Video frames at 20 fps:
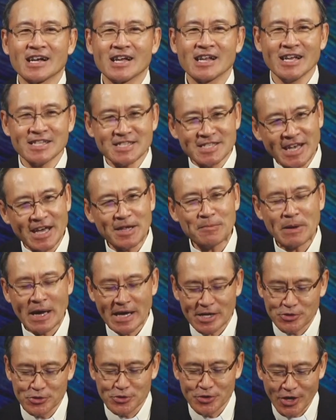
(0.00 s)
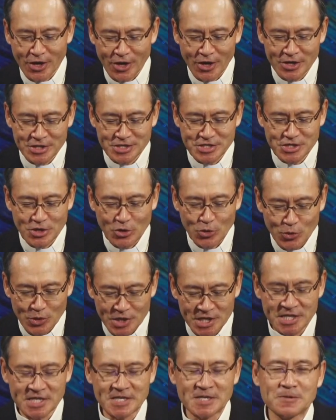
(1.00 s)
Let's get back to God's
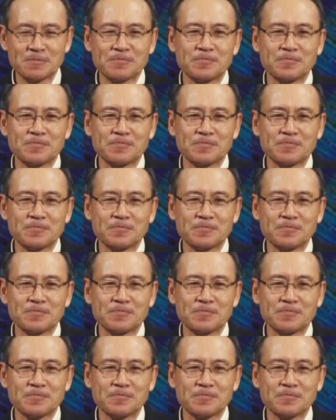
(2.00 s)
word.